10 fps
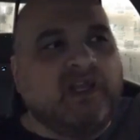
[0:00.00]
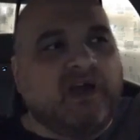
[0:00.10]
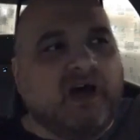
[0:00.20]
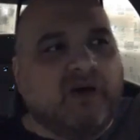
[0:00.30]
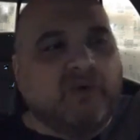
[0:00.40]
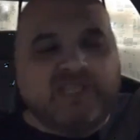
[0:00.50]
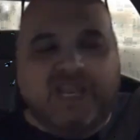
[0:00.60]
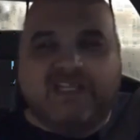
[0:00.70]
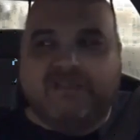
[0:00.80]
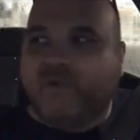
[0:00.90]
Uh, went to
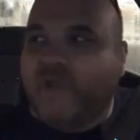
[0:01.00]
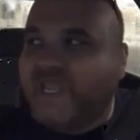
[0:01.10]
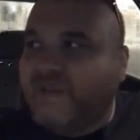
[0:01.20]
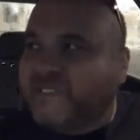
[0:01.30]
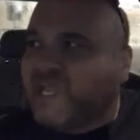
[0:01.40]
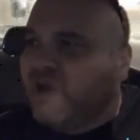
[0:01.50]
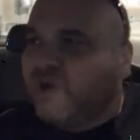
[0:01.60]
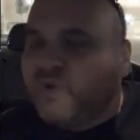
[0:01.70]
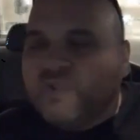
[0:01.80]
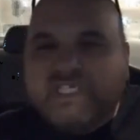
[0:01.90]
NEWA and I was like,
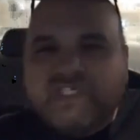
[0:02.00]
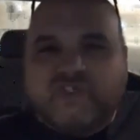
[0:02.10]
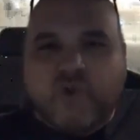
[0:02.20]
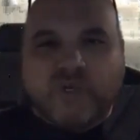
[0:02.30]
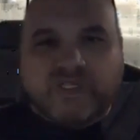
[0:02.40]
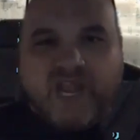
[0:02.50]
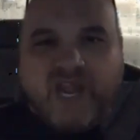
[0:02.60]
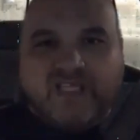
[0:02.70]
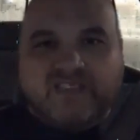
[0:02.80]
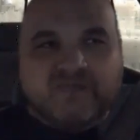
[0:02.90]
"Who's these jokers
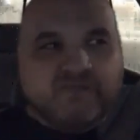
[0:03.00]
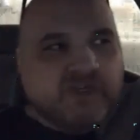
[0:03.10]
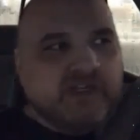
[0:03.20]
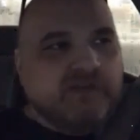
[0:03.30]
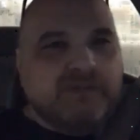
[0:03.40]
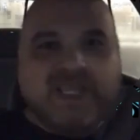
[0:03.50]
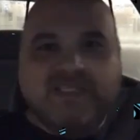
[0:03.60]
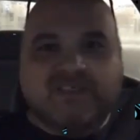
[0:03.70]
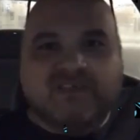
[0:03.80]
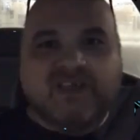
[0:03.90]
guys? They're fucking
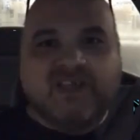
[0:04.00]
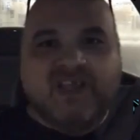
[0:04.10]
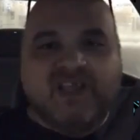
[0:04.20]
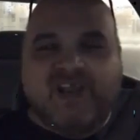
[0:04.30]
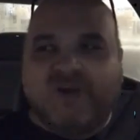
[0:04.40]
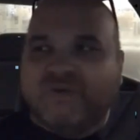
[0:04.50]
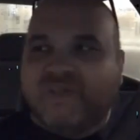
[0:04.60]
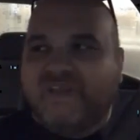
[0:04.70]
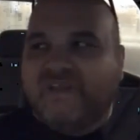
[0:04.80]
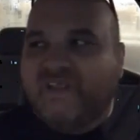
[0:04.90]
amazing!" And
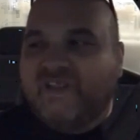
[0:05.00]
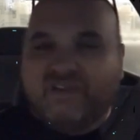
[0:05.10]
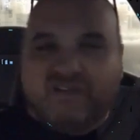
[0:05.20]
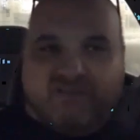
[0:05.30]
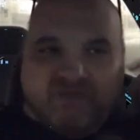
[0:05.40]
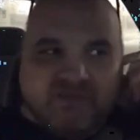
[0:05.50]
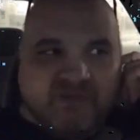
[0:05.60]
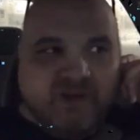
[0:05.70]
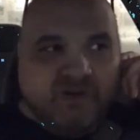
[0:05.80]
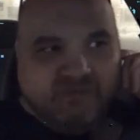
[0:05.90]
and and
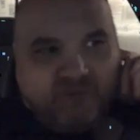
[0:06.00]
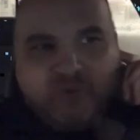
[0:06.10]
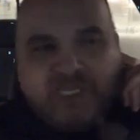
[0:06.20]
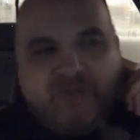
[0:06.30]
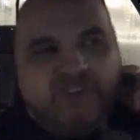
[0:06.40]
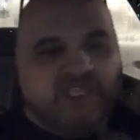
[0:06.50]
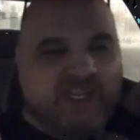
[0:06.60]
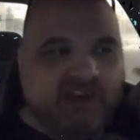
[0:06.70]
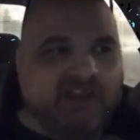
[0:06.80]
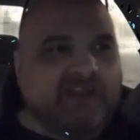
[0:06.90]
you know Jose was
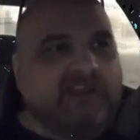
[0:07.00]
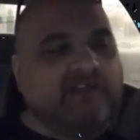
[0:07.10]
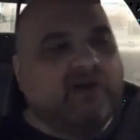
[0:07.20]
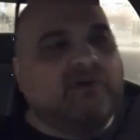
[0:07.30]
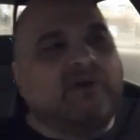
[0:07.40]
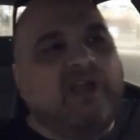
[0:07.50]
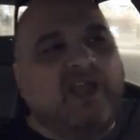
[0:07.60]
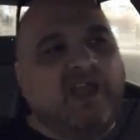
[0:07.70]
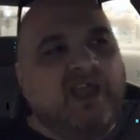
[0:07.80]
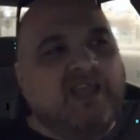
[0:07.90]
there. you know
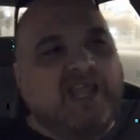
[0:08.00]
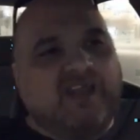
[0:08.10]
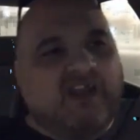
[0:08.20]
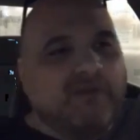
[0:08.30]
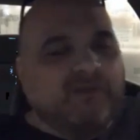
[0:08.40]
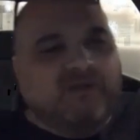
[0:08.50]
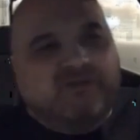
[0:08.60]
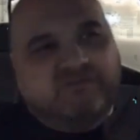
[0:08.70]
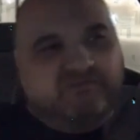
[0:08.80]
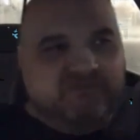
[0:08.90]
and then a couple
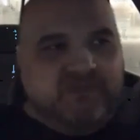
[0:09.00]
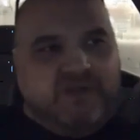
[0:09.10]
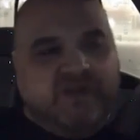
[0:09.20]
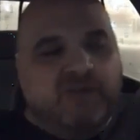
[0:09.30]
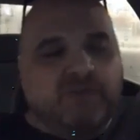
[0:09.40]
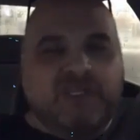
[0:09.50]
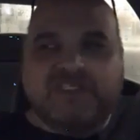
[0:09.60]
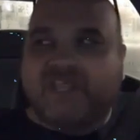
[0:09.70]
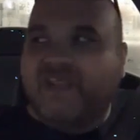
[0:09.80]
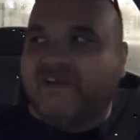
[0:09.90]
of well, a couple of
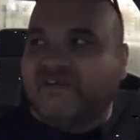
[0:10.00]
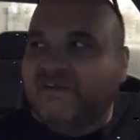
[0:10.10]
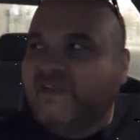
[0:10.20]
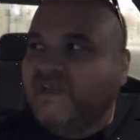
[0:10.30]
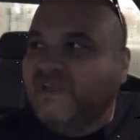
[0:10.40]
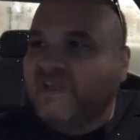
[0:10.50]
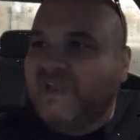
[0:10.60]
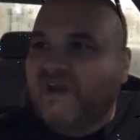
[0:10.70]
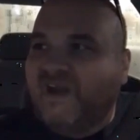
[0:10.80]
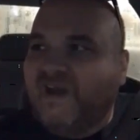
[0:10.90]
years later,
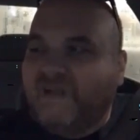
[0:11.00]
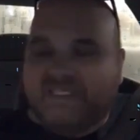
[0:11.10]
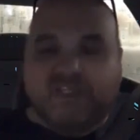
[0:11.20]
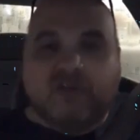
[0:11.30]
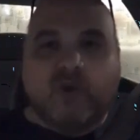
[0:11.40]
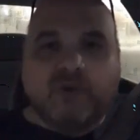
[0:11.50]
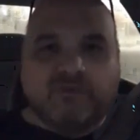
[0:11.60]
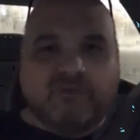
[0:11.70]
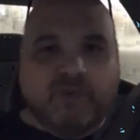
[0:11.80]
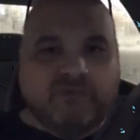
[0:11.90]
uh, I see the
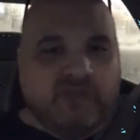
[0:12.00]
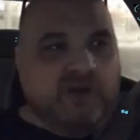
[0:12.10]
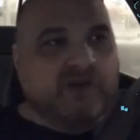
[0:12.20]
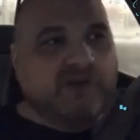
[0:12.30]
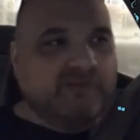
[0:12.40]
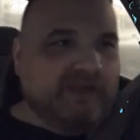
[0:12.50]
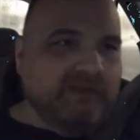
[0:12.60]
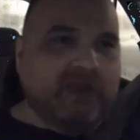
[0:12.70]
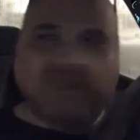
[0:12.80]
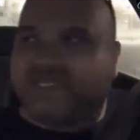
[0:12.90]
Logan, you know, and I
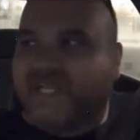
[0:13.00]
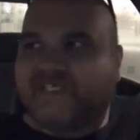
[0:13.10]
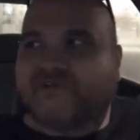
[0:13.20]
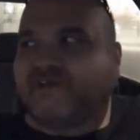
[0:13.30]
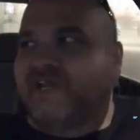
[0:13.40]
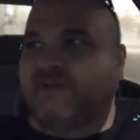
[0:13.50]
was like, oh, these guys are great.